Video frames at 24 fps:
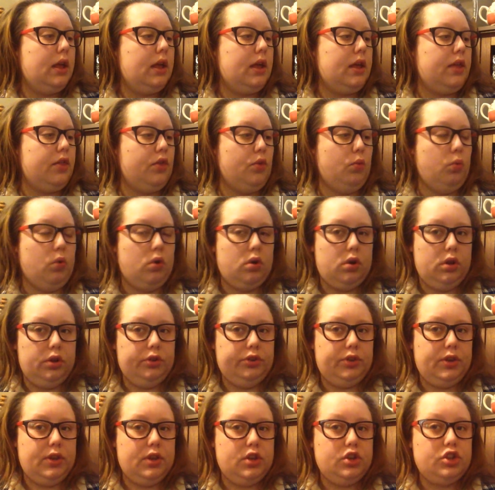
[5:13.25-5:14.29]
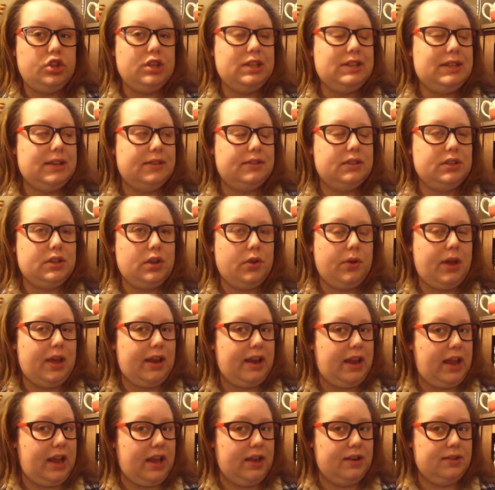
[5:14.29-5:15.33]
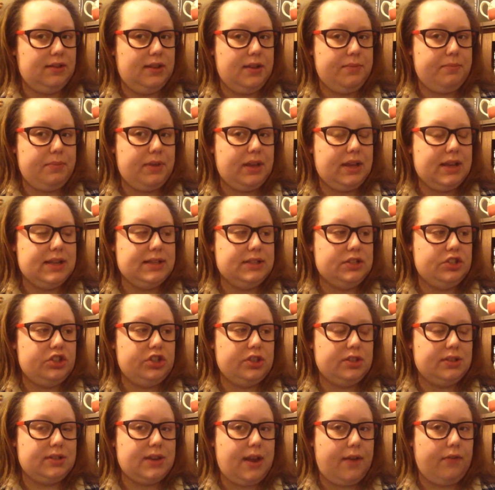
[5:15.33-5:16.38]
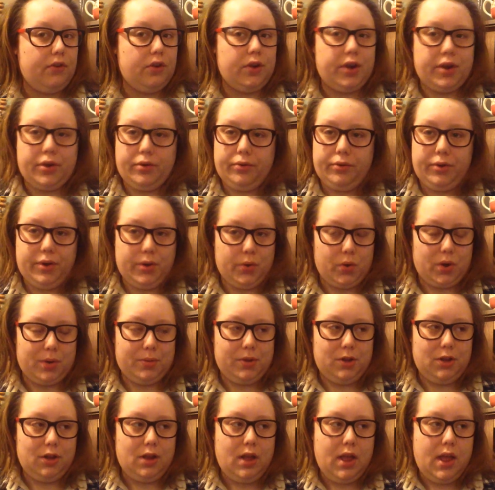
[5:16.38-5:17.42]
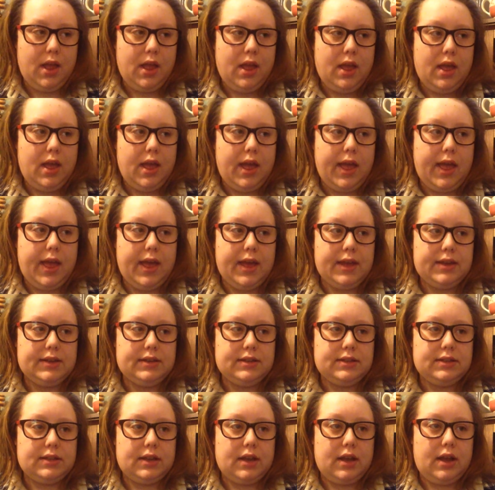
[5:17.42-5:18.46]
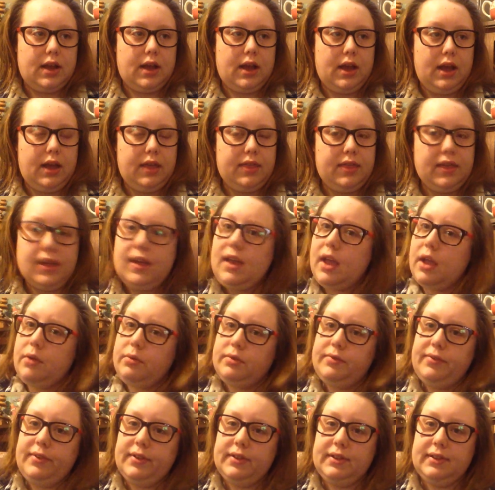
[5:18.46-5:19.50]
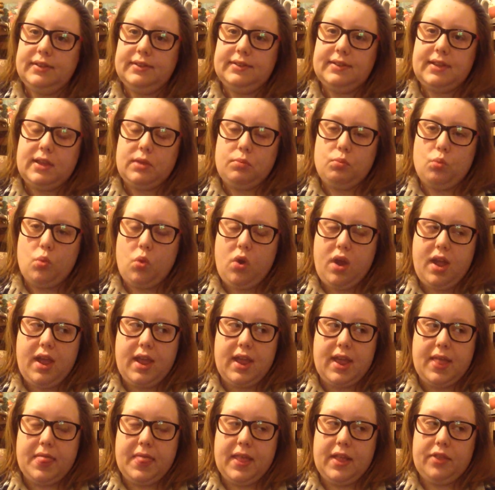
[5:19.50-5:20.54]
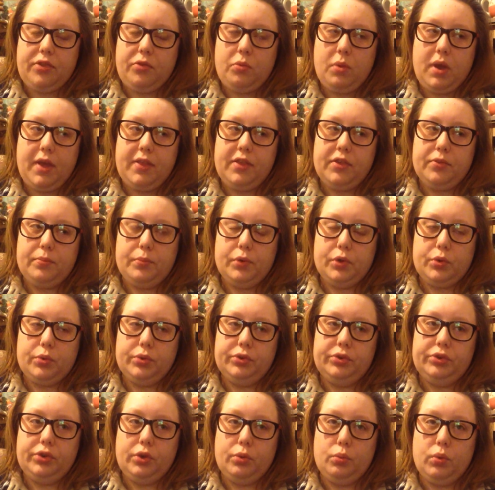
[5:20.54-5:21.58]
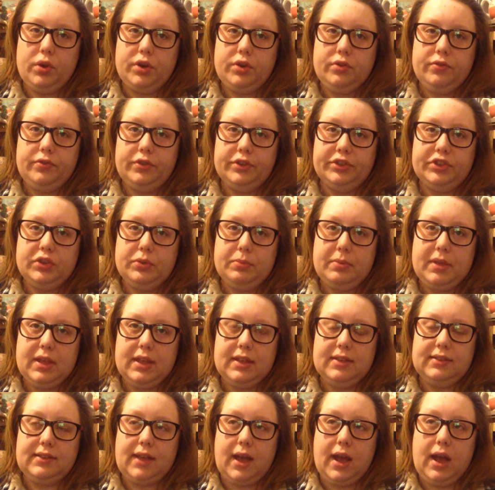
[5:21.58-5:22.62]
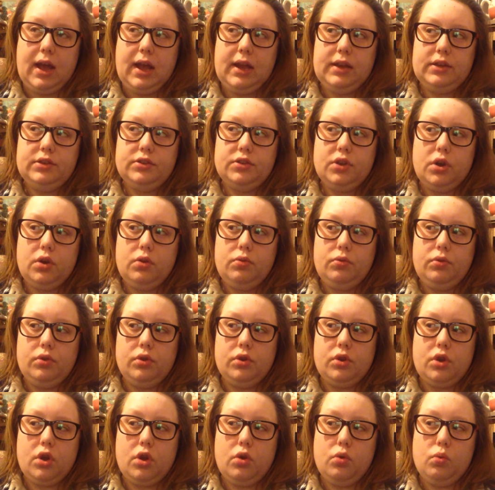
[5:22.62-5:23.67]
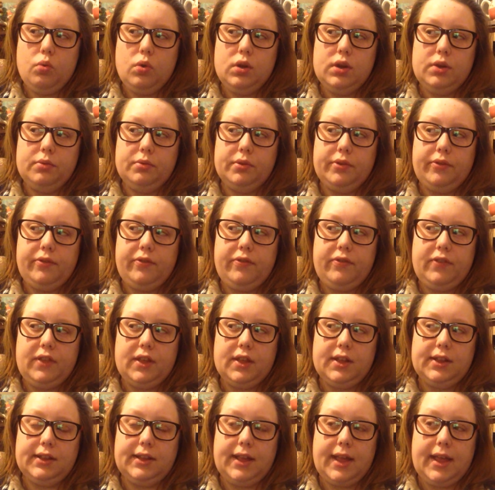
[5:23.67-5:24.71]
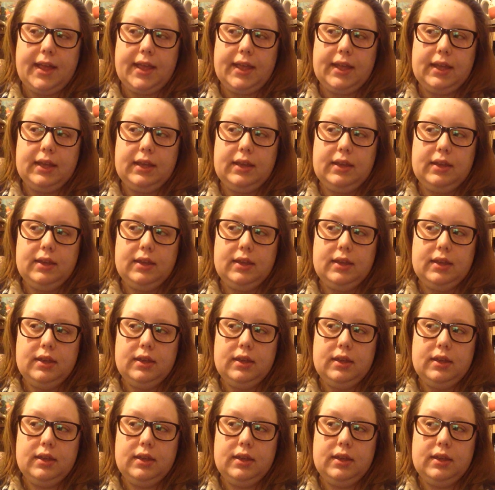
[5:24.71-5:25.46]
in the world, she doesn't know how to handle it because she's never known normal. And I think I would feel the same way and that's why this book was so wonderful to me is I don't know what it would feel like